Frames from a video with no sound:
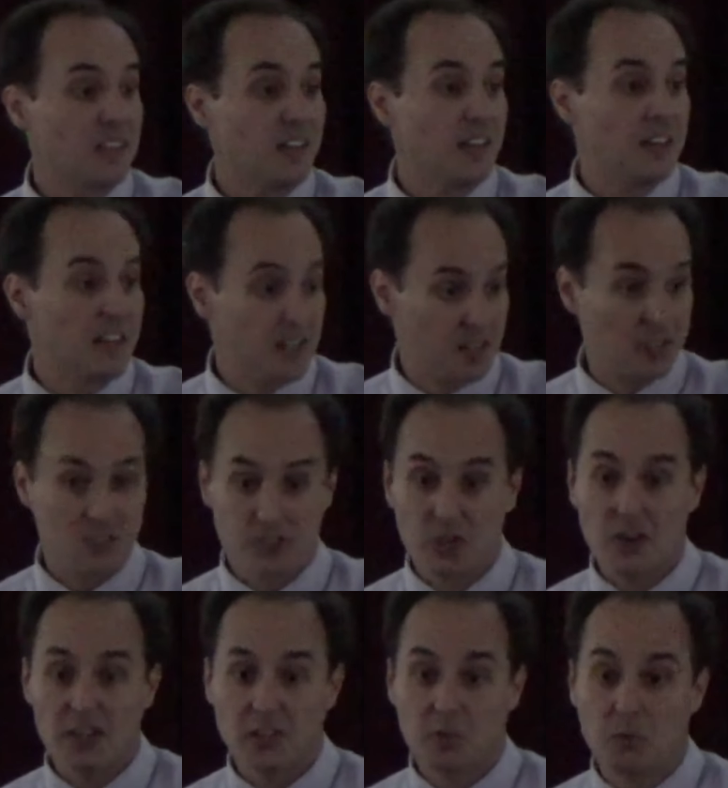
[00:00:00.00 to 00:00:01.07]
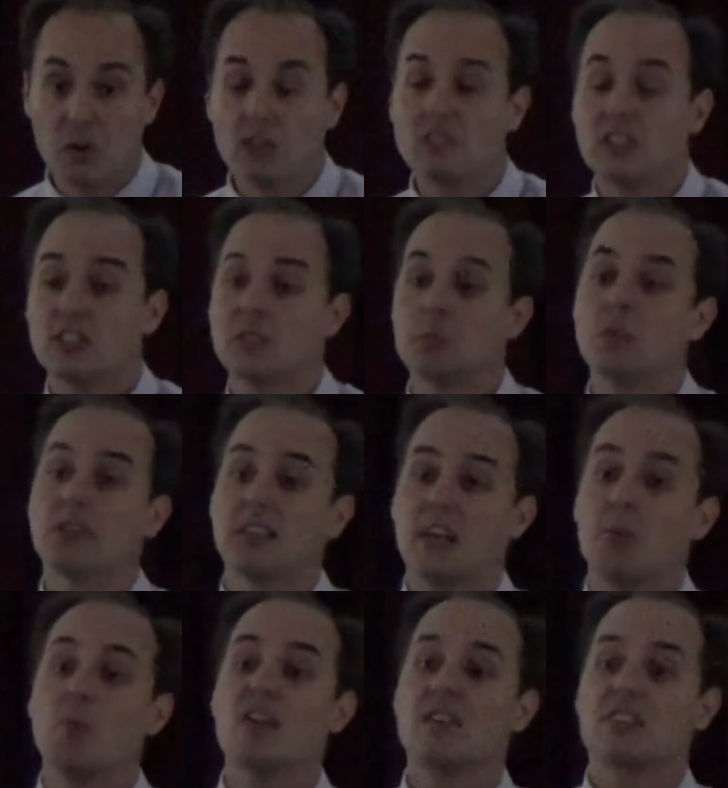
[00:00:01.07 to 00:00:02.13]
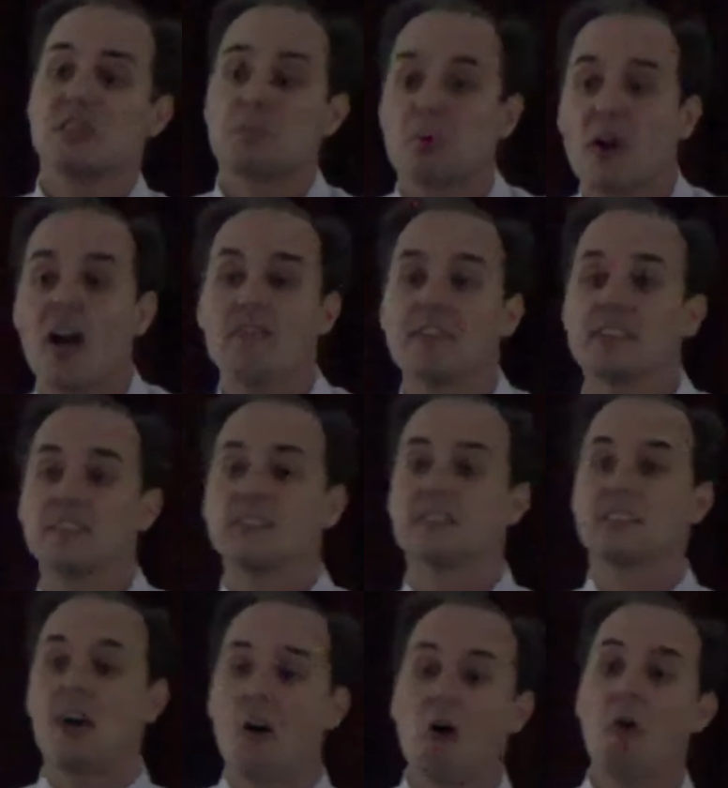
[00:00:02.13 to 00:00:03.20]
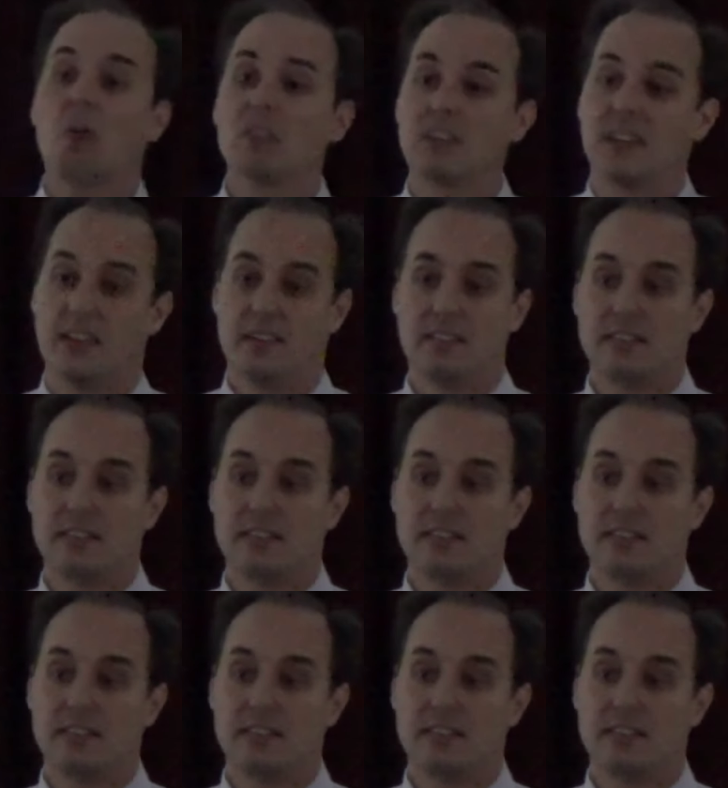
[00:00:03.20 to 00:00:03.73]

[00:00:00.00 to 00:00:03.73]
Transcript: uh, concerning the words of this book. They went to the prophetess Huldah,